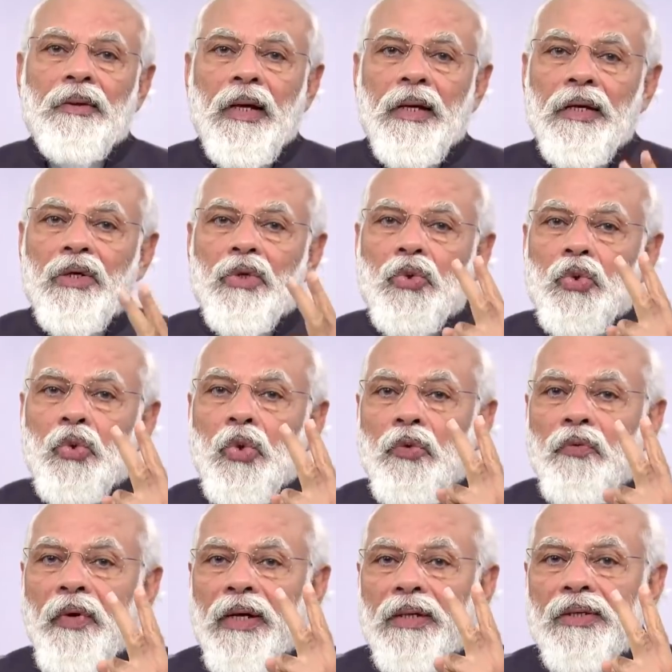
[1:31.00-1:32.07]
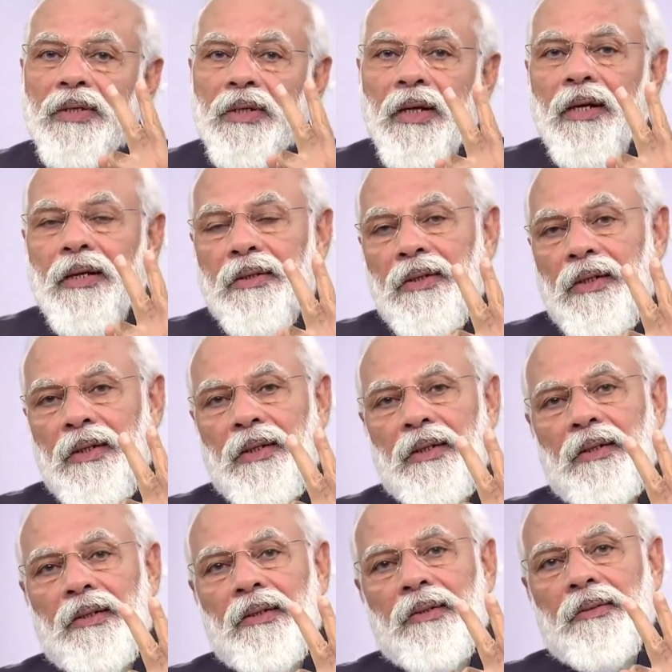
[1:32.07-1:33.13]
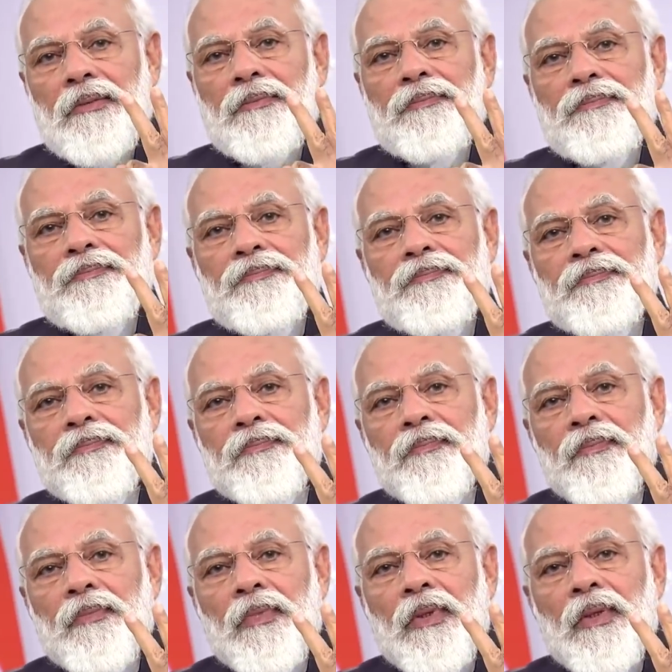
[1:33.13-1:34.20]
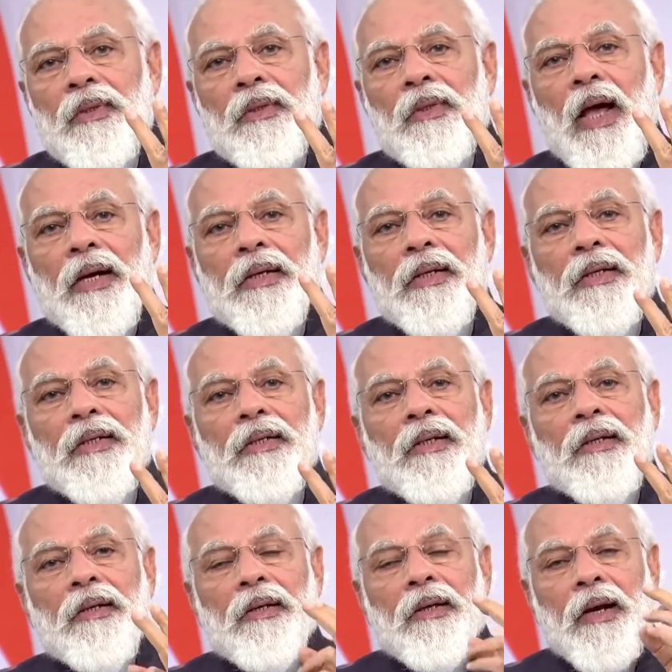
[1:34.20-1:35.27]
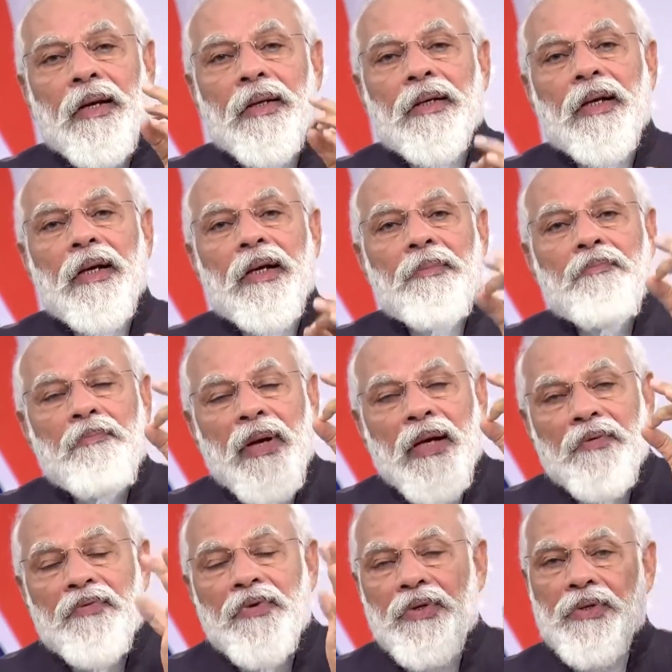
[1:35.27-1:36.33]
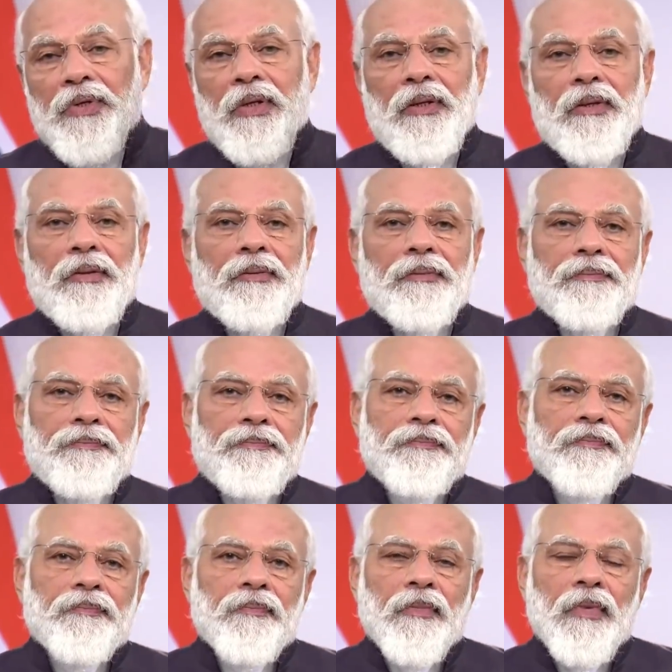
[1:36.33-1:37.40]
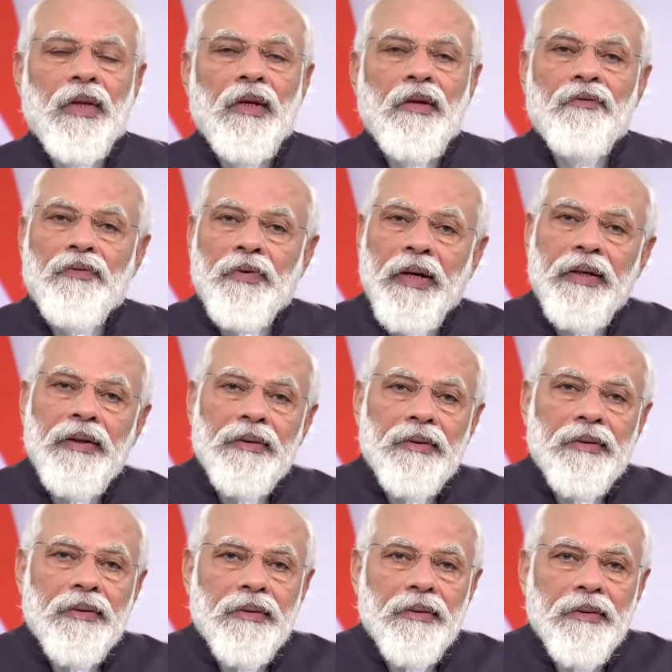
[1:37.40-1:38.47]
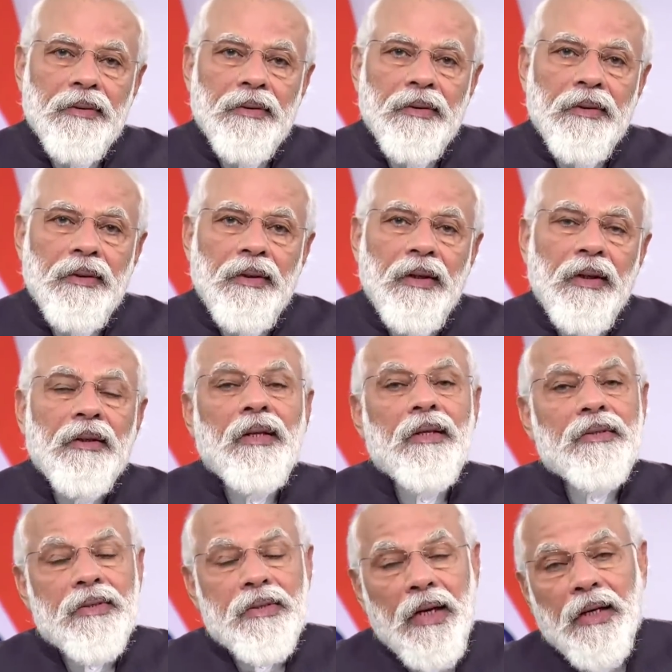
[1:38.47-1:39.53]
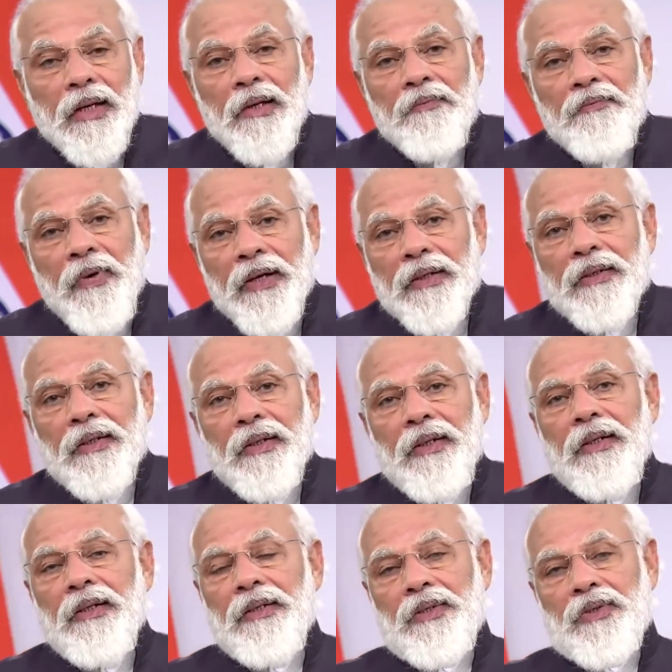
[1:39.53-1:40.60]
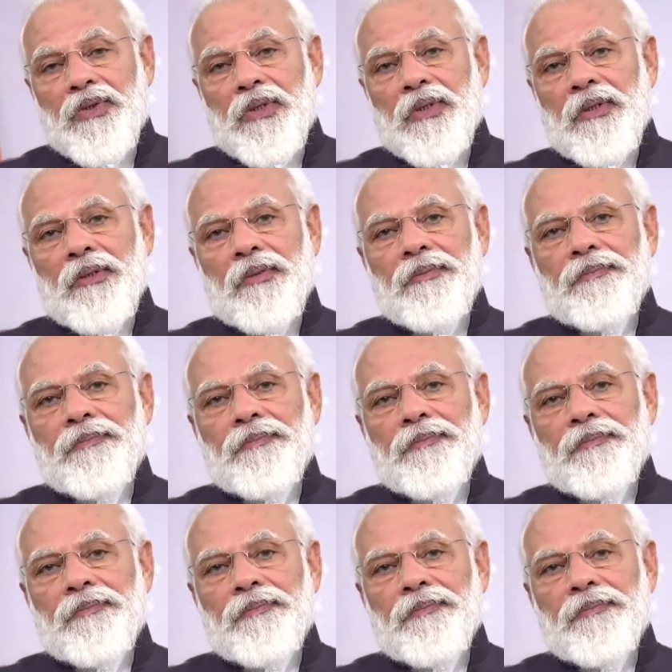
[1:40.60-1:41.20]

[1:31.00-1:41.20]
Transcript: there is two way synergy that is greatly beneficial. Friends, the second factor is